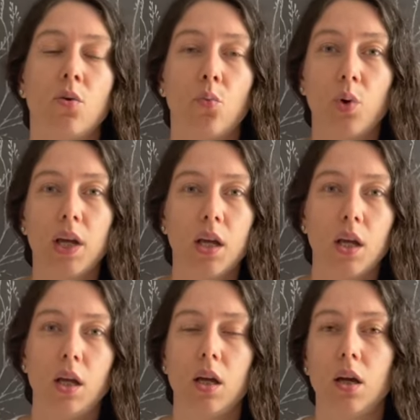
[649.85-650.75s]

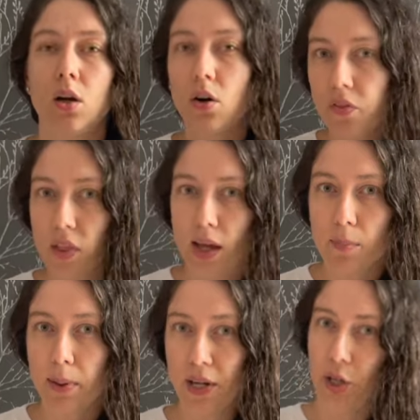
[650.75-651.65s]
we got there
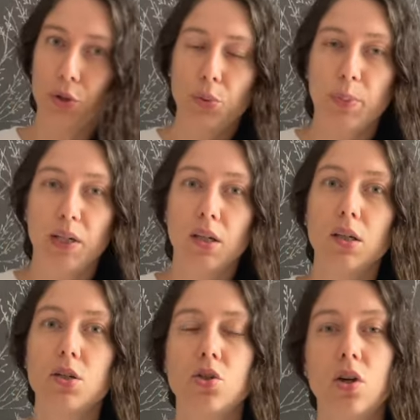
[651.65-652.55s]
by Uber,
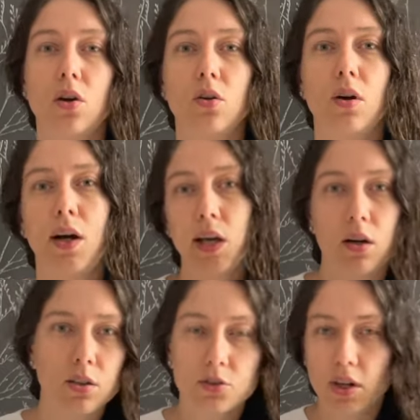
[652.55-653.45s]
so I
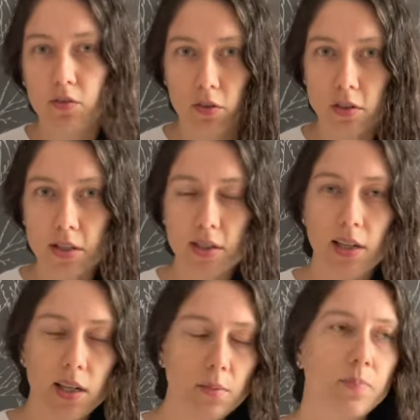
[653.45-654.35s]
can't drive
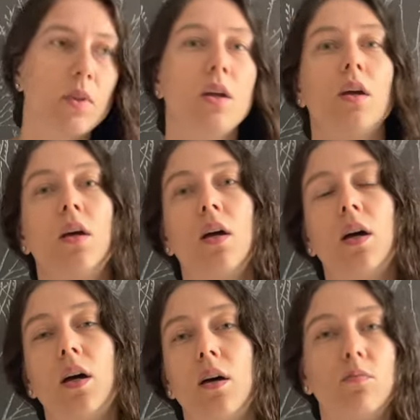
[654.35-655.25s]
obviously.
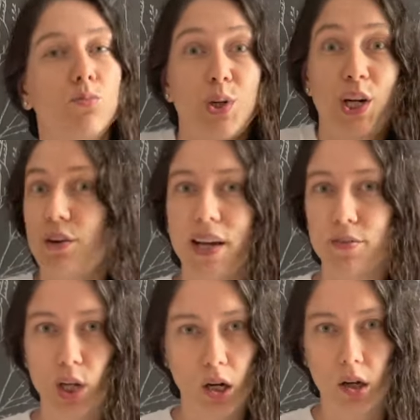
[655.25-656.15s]
We don't
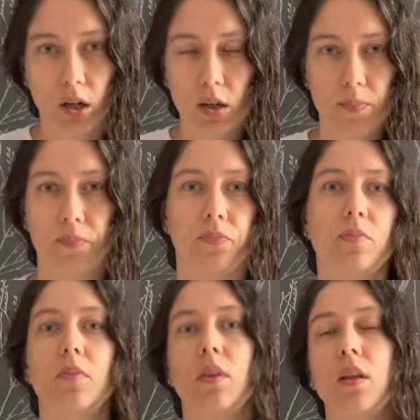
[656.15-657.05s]
have a car,
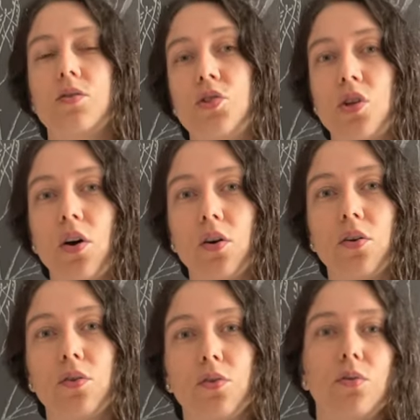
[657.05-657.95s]

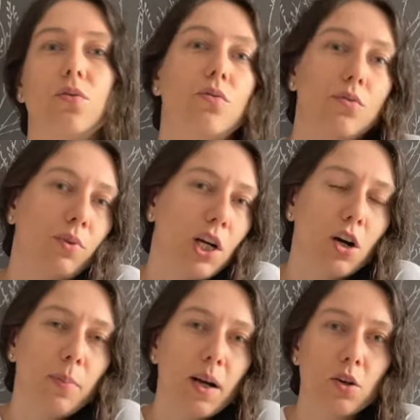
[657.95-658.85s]
so we
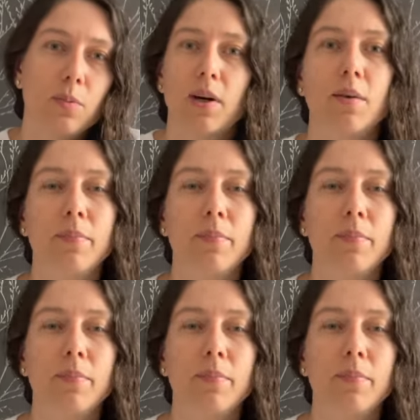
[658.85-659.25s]
go by Uber. I